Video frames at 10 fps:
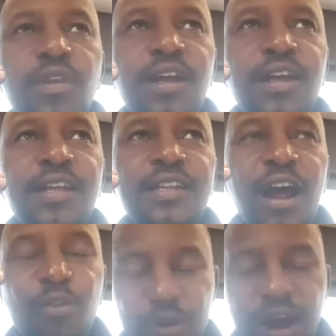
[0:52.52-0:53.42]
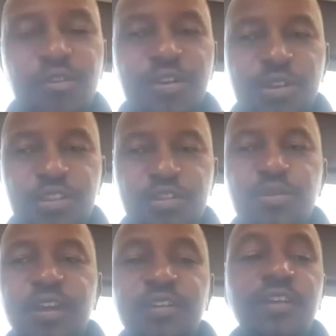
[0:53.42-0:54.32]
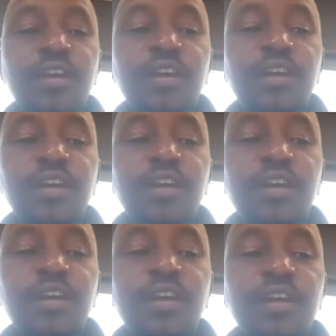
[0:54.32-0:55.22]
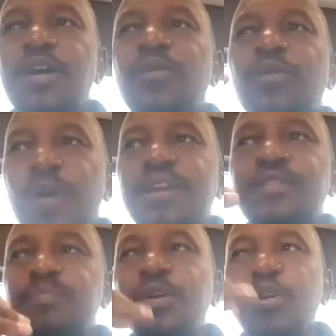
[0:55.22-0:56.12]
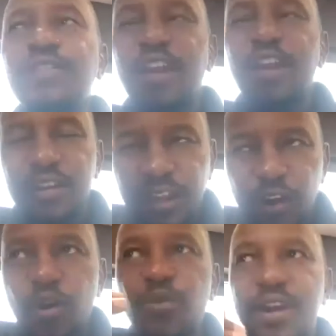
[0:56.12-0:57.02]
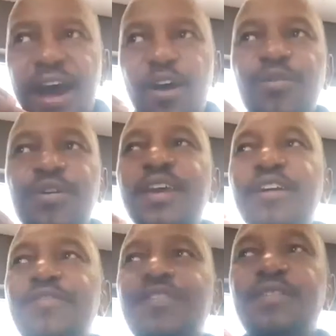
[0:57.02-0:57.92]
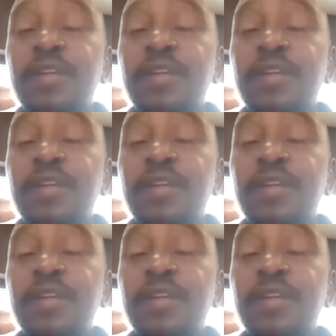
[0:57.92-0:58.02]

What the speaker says: I will agree with you that if, because the law now gives the